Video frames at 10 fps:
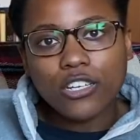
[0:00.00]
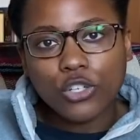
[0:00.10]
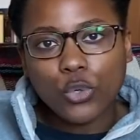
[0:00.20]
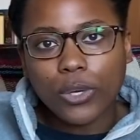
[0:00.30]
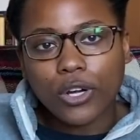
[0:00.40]
on
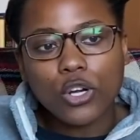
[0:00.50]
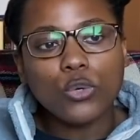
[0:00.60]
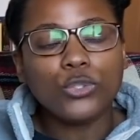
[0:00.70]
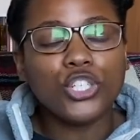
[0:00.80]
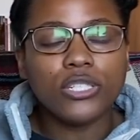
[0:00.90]
Twitter.
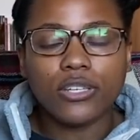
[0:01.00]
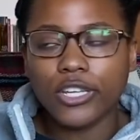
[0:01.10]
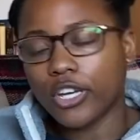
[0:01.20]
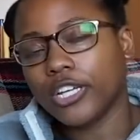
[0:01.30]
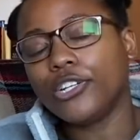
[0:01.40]
She's a
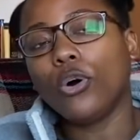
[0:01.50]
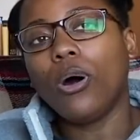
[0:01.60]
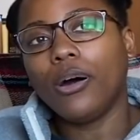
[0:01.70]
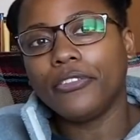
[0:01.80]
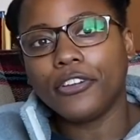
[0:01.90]
young adult
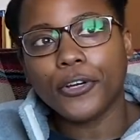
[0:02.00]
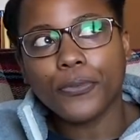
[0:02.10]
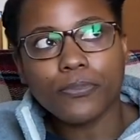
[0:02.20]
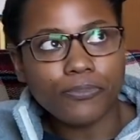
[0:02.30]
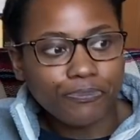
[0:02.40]

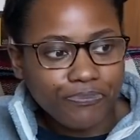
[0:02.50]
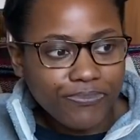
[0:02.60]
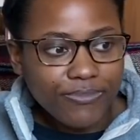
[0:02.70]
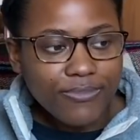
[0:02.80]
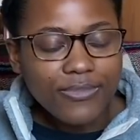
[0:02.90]
author,
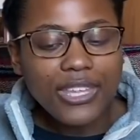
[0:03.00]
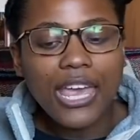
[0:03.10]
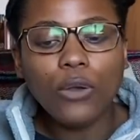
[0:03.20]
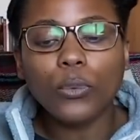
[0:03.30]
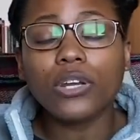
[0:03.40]

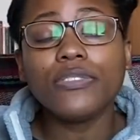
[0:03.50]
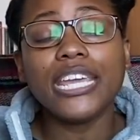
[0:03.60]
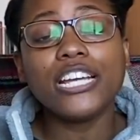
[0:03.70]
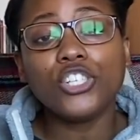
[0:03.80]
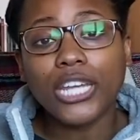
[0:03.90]
and one of the
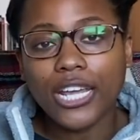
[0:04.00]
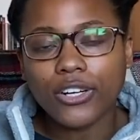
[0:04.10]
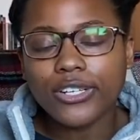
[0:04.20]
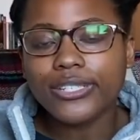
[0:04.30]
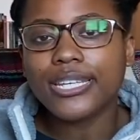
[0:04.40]

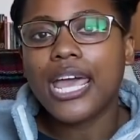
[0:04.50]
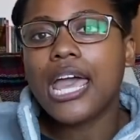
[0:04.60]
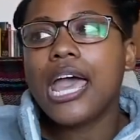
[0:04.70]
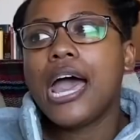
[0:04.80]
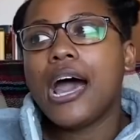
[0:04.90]
educators
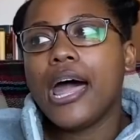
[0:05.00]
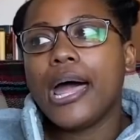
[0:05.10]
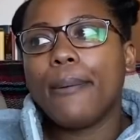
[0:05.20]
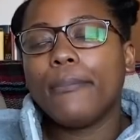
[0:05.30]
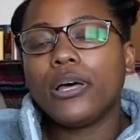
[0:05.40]

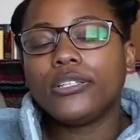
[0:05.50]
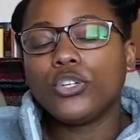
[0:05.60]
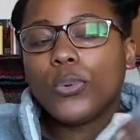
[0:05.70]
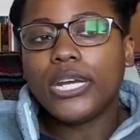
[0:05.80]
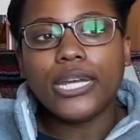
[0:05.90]
um,
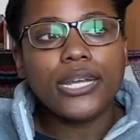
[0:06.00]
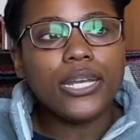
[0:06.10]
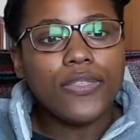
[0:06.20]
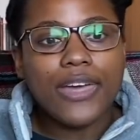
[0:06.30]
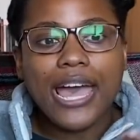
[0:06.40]

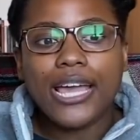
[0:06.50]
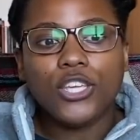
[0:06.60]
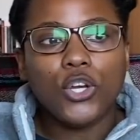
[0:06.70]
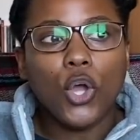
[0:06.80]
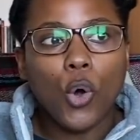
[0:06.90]
tweeted that,
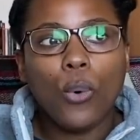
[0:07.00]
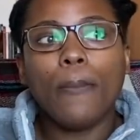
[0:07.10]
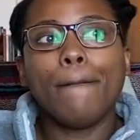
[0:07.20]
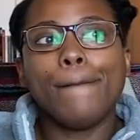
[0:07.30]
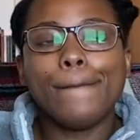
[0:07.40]
you know,
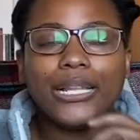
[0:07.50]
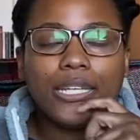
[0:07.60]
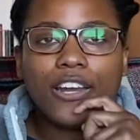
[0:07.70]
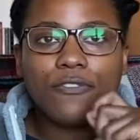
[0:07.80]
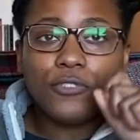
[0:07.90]
a
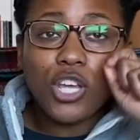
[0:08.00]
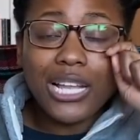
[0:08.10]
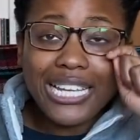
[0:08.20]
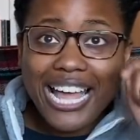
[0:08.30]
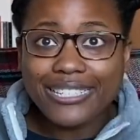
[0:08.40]
lot of t
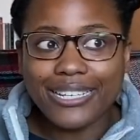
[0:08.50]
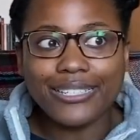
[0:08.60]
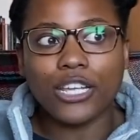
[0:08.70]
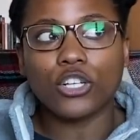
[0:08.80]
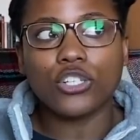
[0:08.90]
classics
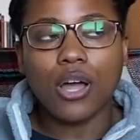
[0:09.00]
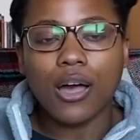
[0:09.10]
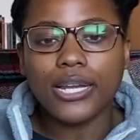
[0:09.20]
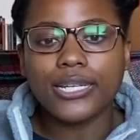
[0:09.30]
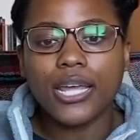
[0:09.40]
that are
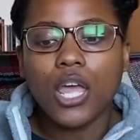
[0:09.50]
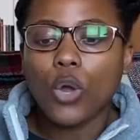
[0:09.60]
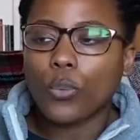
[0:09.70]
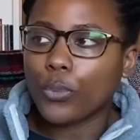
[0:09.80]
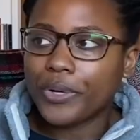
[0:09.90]
taught
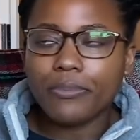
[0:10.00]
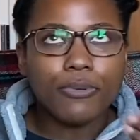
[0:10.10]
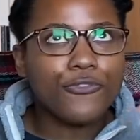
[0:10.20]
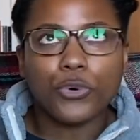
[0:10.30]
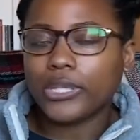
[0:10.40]
were written
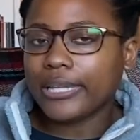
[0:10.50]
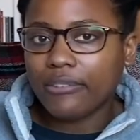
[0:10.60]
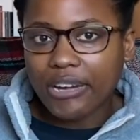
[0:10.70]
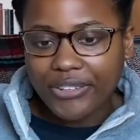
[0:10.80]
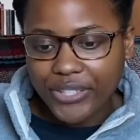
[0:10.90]
before like the
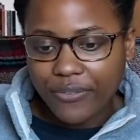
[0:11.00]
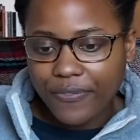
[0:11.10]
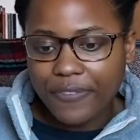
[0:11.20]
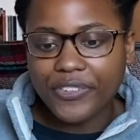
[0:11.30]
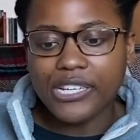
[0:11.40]
nineteen
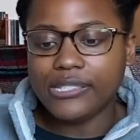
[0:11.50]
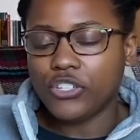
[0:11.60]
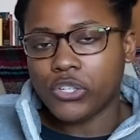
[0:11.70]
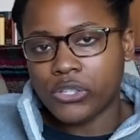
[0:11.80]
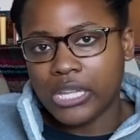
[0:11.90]
fifties, and
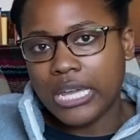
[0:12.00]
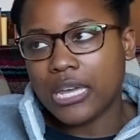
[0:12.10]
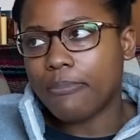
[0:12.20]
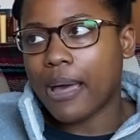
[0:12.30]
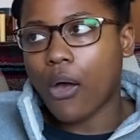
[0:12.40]
just think
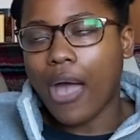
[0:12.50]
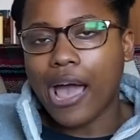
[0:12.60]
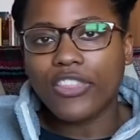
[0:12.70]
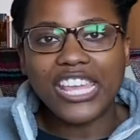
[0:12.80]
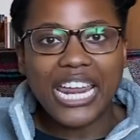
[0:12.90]
about how
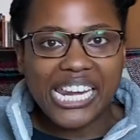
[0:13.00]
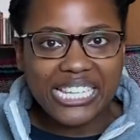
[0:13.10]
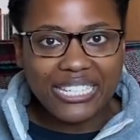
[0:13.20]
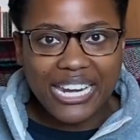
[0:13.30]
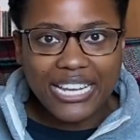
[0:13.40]
the United
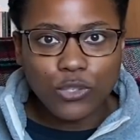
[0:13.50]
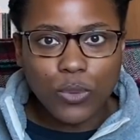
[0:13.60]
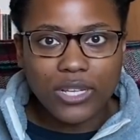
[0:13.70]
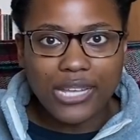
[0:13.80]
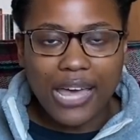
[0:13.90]
States
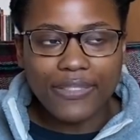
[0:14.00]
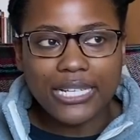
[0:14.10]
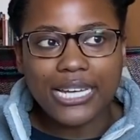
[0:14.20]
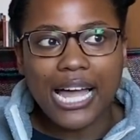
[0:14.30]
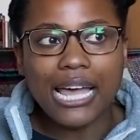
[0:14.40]
was at that
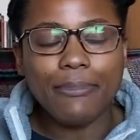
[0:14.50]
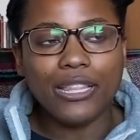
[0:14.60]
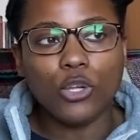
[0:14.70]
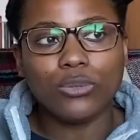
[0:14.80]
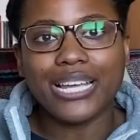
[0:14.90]
time, and
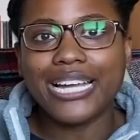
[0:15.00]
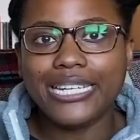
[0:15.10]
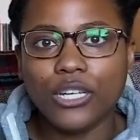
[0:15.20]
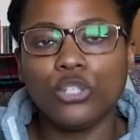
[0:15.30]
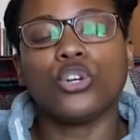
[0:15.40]
those
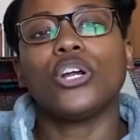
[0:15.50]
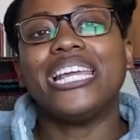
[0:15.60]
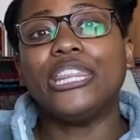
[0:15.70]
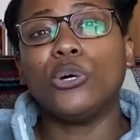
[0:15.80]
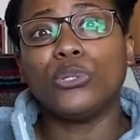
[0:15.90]
ideals are
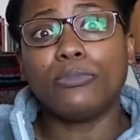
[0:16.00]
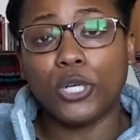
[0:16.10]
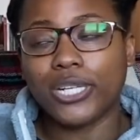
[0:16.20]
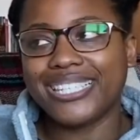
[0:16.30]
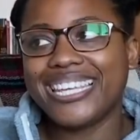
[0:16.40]
in those
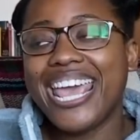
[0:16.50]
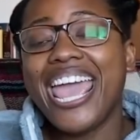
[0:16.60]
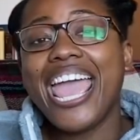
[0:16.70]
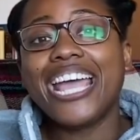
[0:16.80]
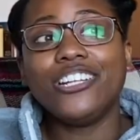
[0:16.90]
books.
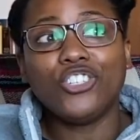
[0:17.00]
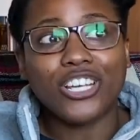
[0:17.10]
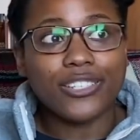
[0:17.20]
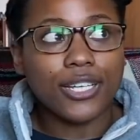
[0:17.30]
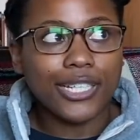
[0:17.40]
And
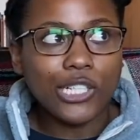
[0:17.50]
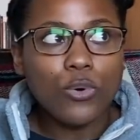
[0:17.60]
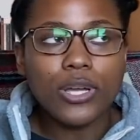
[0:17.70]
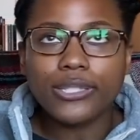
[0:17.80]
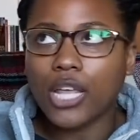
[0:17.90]
Jessica
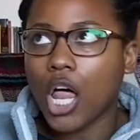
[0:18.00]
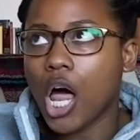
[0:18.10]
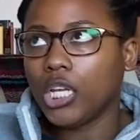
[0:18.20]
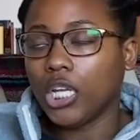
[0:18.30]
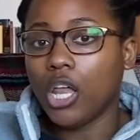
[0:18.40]
Cluess
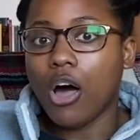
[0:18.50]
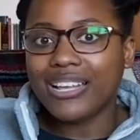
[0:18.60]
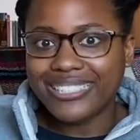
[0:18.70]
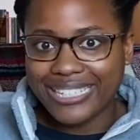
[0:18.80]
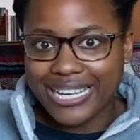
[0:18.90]

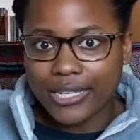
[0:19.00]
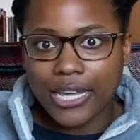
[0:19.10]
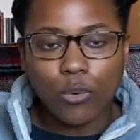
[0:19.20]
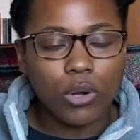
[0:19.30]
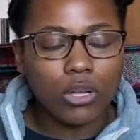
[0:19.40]
lost it
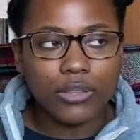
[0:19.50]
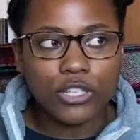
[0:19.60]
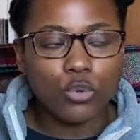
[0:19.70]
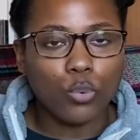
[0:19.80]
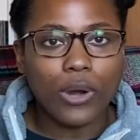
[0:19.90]
and went on
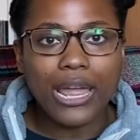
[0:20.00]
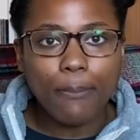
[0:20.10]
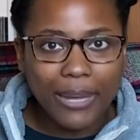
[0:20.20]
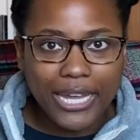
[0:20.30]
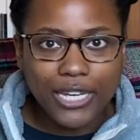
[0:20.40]
this
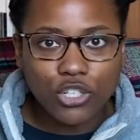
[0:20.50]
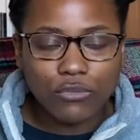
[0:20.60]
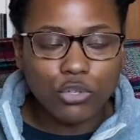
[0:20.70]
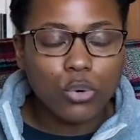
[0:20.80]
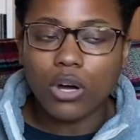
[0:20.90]
rampage of,
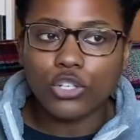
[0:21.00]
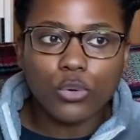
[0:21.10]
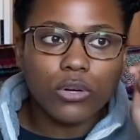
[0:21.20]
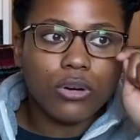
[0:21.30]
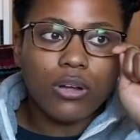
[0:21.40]
on
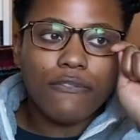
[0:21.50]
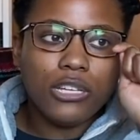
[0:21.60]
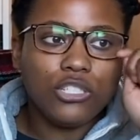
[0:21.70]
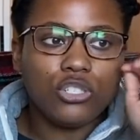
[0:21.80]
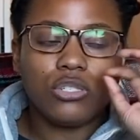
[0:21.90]
Twitter of
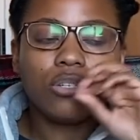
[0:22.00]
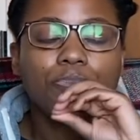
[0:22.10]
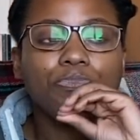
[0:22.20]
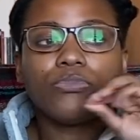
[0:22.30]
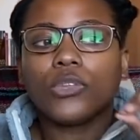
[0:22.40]
these just
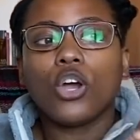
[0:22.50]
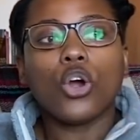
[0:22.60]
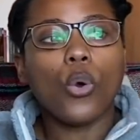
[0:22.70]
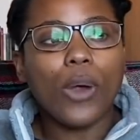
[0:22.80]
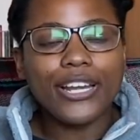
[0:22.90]

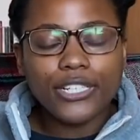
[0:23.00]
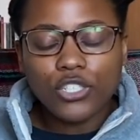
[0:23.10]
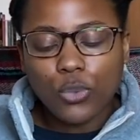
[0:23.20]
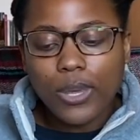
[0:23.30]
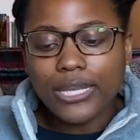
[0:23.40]
horrendous
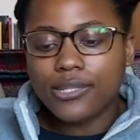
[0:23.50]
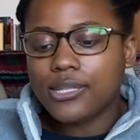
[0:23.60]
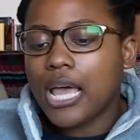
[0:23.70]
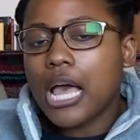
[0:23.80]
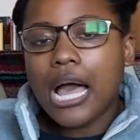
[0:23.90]
tweets.
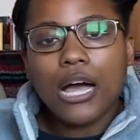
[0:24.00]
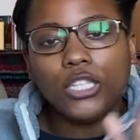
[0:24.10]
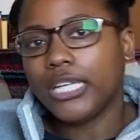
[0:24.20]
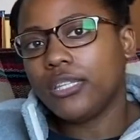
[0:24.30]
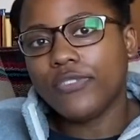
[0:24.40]
I'll
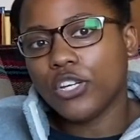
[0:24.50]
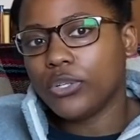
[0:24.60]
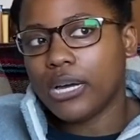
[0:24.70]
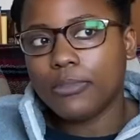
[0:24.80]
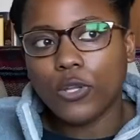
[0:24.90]
link the video
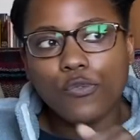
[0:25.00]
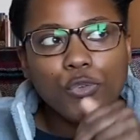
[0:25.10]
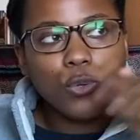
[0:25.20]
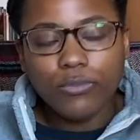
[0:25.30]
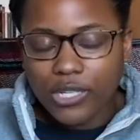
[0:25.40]
down below if
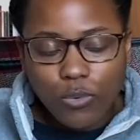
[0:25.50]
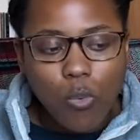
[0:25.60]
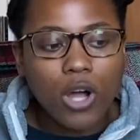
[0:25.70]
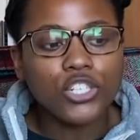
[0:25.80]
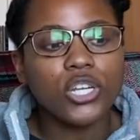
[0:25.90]
you didn't
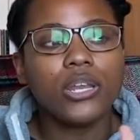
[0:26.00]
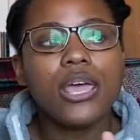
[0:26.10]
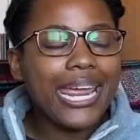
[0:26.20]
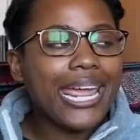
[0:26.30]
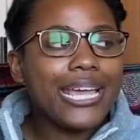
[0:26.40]
watch it.
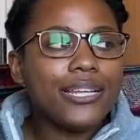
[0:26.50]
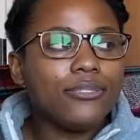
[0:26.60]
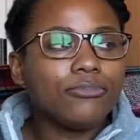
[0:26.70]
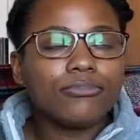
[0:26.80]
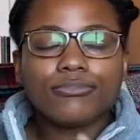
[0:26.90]
And